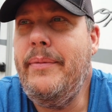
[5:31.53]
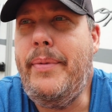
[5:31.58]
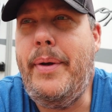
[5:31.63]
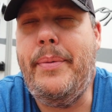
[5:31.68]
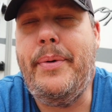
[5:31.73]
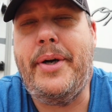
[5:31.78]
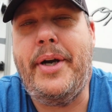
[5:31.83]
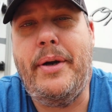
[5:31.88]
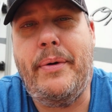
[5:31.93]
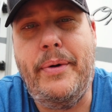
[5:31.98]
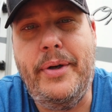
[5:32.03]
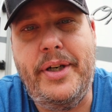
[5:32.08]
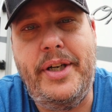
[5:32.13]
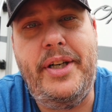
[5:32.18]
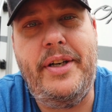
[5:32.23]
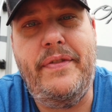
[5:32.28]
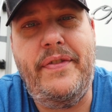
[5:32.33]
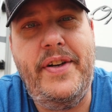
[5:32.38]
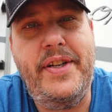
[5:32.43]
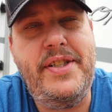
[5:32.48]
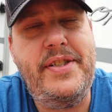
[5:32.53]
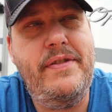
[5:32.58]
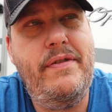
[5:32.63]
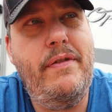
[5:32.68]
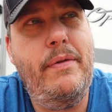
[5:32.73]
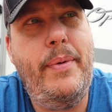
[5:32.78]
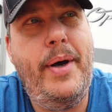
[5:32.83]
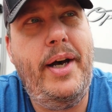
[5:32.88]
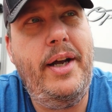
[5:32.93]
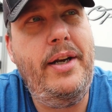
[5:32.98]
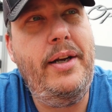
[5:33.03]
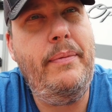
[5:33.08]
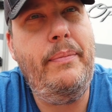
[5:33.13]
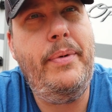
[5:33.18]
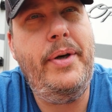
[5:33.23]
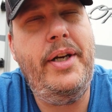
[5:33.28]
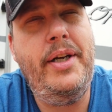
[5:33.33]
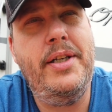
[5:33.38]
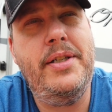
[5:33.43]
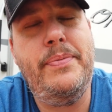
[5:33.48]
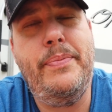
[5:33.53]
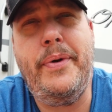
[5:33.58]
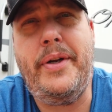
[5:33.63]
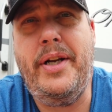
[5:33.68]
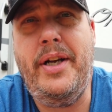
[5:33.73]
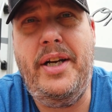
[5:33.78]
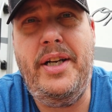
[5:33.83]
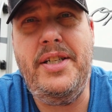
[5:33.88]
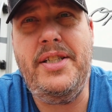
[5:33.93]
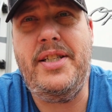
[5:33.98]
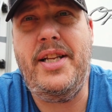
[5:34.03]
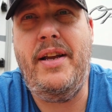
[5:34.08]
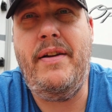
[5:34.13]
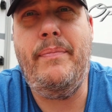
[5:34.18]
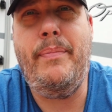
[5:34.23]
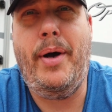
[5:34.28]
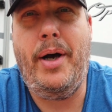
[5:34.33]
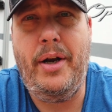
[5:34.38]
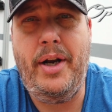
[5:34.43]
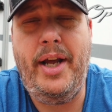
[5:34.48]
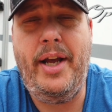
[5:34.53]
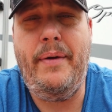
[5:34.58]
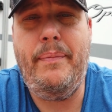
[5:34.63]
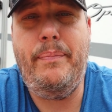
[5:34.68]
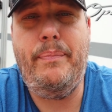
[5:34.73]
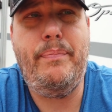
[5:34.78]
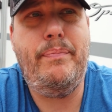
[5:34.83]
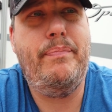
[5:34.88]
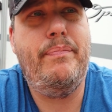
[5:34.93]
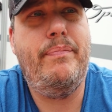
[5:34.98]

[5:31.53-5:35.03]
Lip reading: People get really defensive about it, but it's because they bought a